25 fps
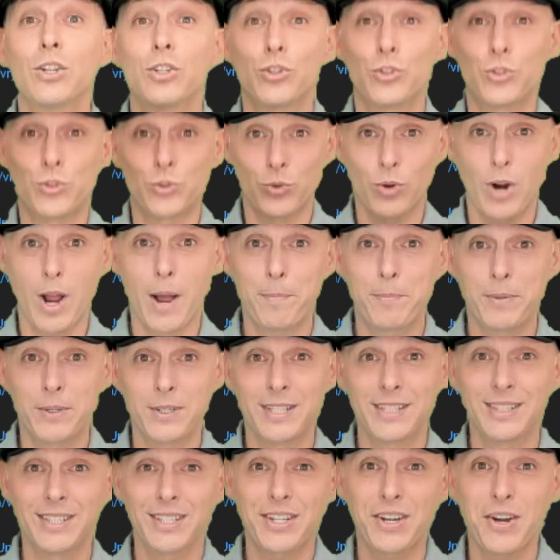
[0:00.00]
Drop it
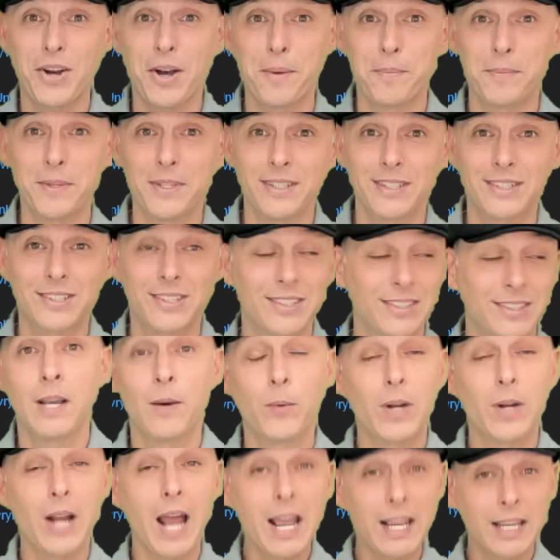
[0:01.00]
in the comments.
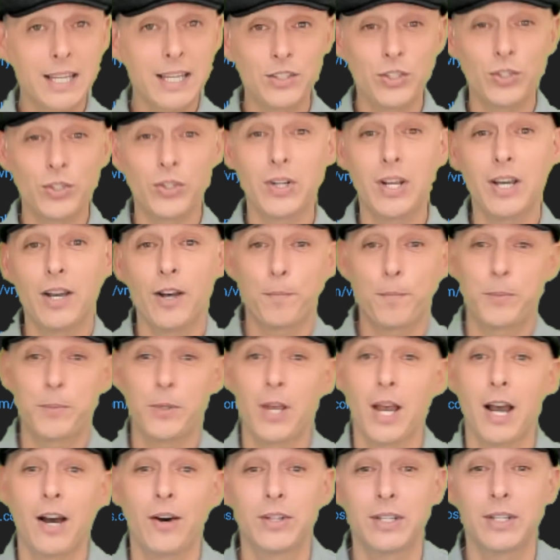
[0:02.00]
What I can do to help you
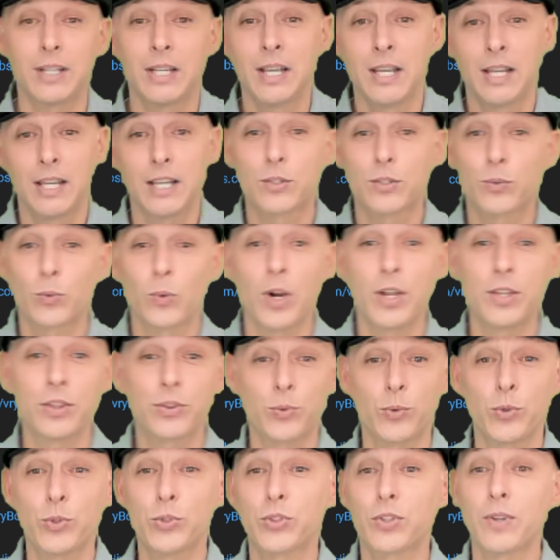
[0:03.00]
out is run
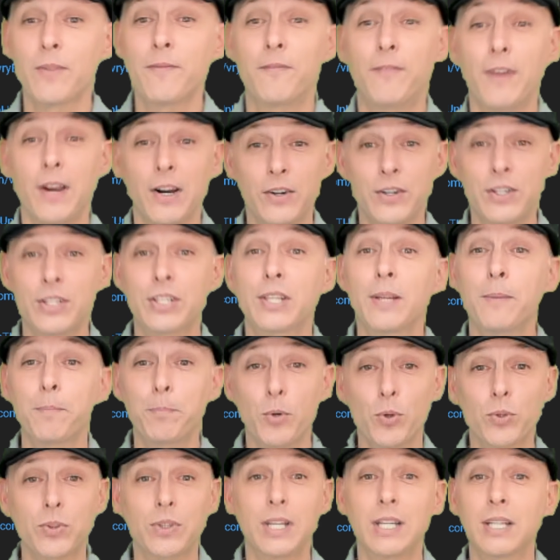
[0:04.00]
through some very
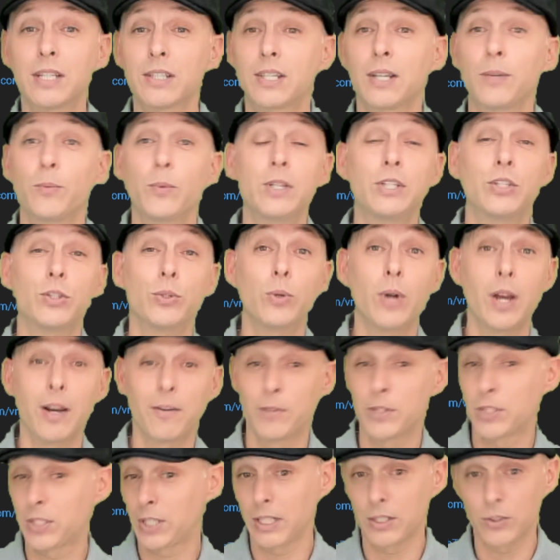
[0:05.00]
simple things that we do
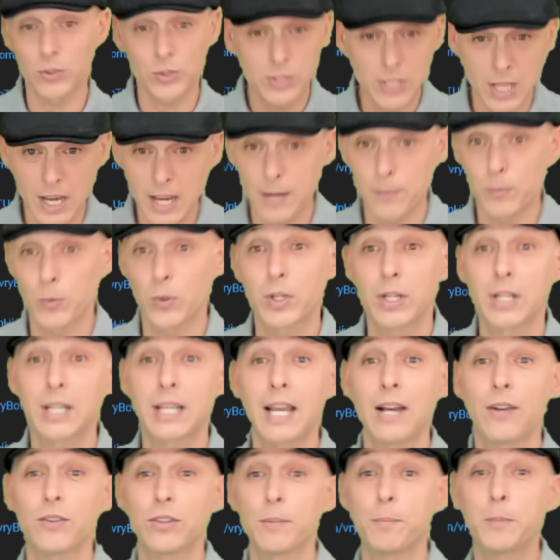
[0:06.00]
every single time. We're going to
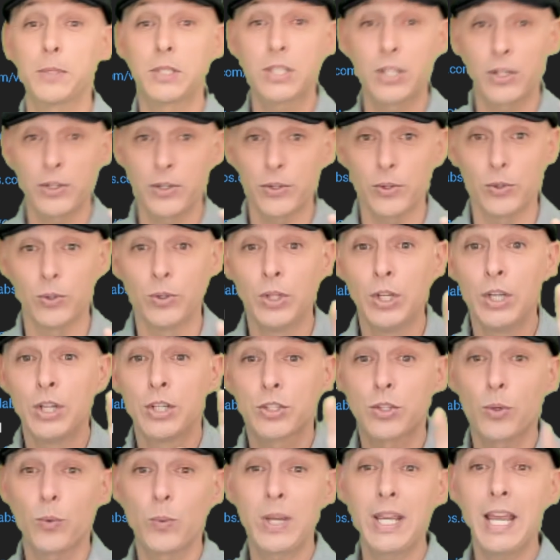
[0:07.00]
count the material.
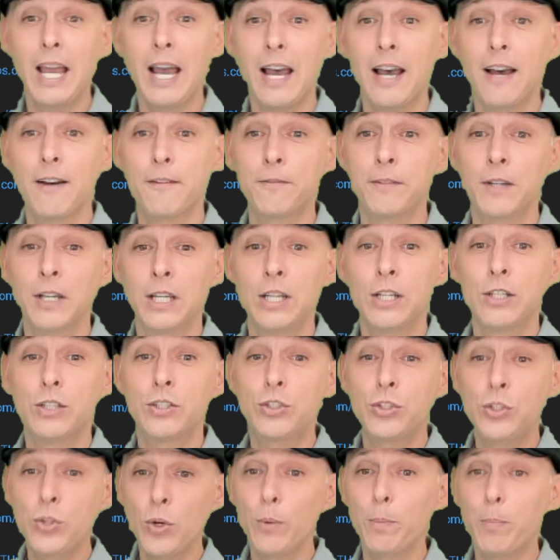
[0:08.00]
So we have
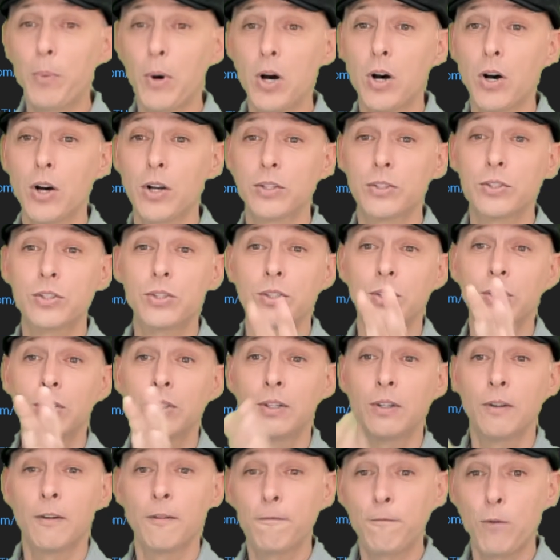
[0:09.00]
2 pawns,
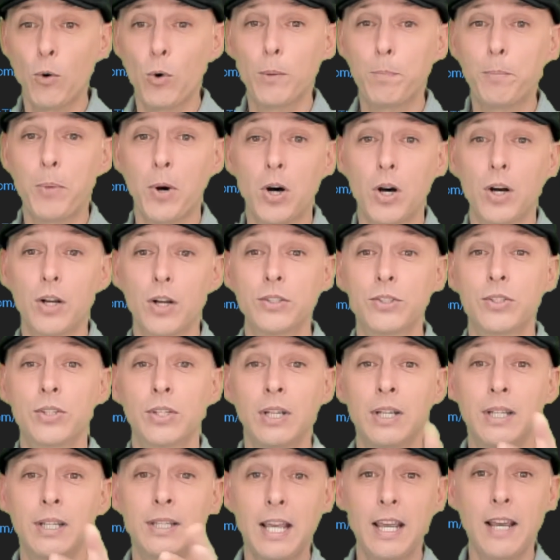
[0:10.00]
4 pawns.
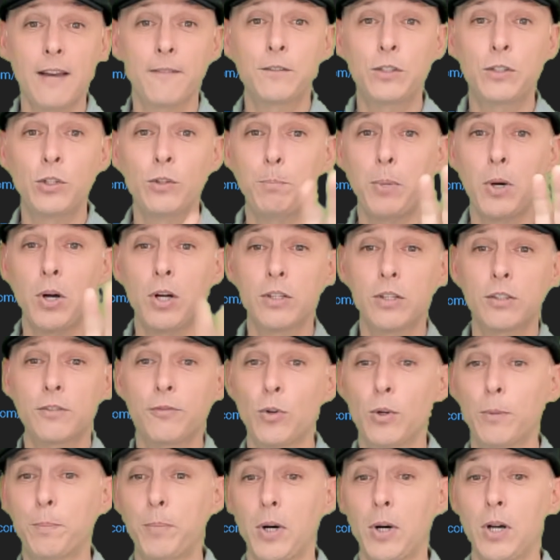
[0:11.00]
They have 2 pawns,
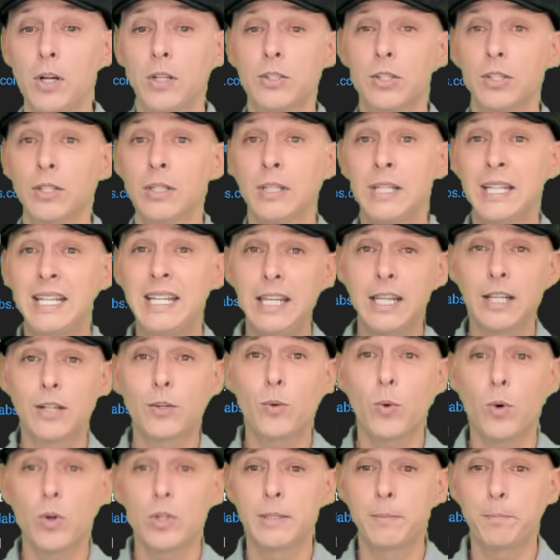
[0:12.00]
4 pawns,
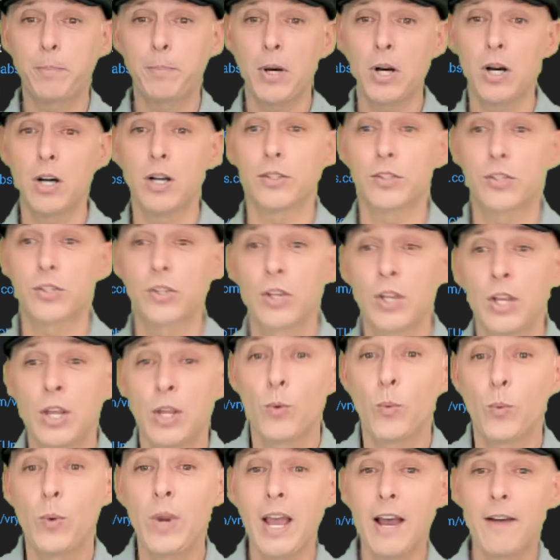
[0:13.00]
equal in pawns.
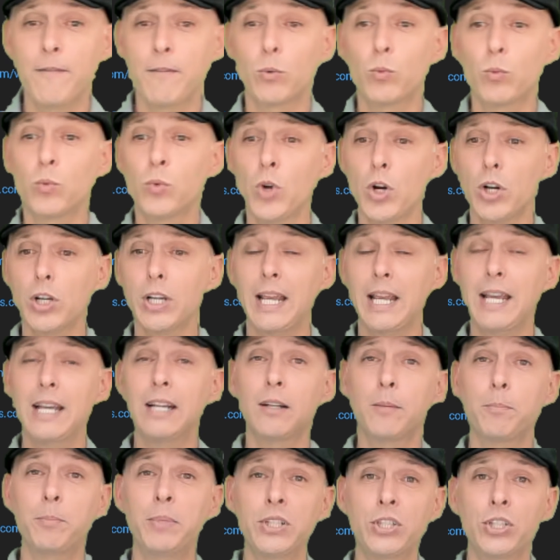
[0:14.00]
We have a rook and
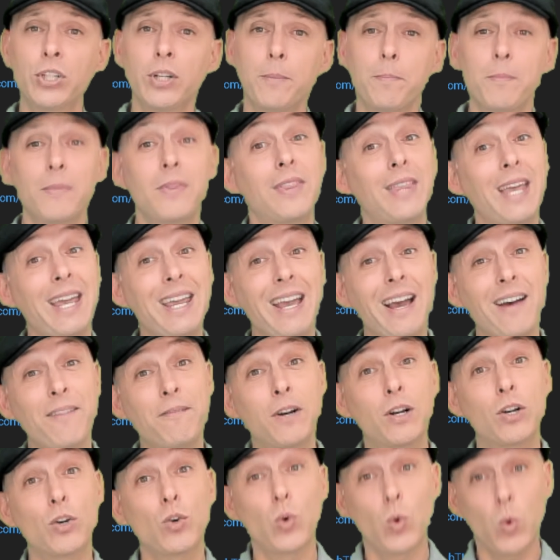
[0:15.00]
a bishop. They have
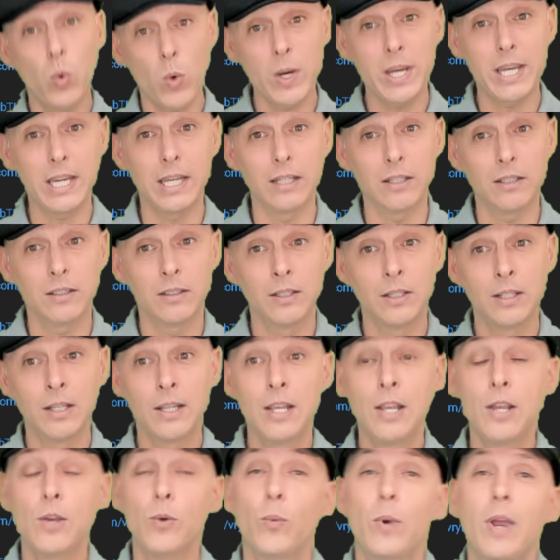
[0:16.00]
a queen.
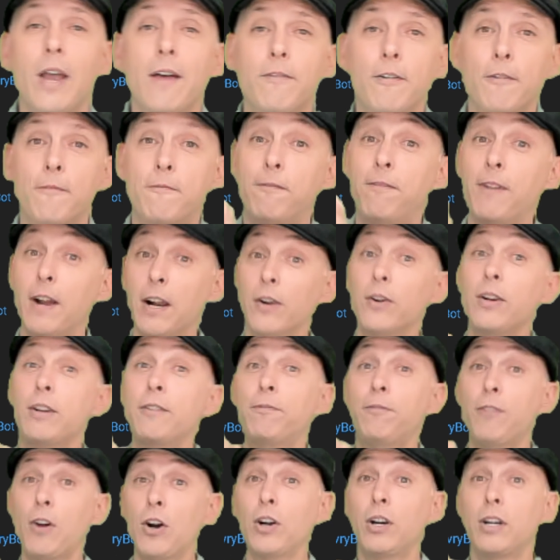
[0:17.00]
We have a very
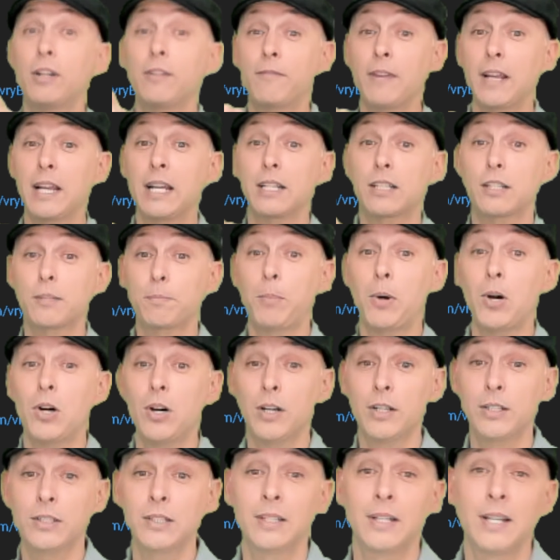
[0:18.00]
far advanced
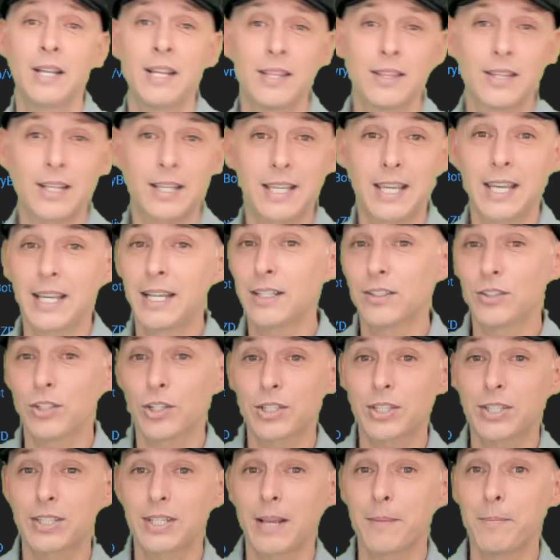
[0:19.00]
pawn. The king
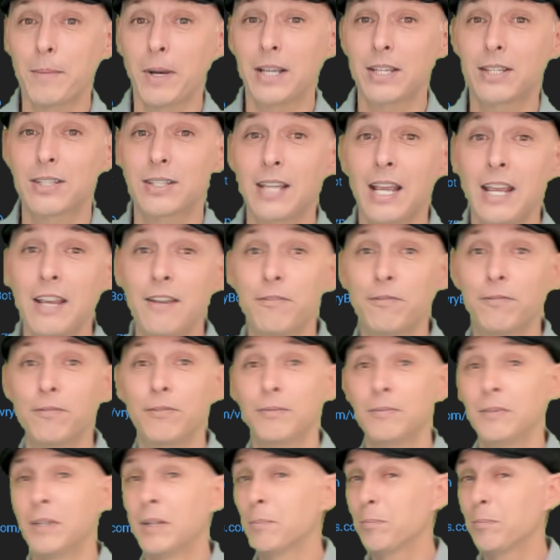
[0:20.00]
looks semi-safe.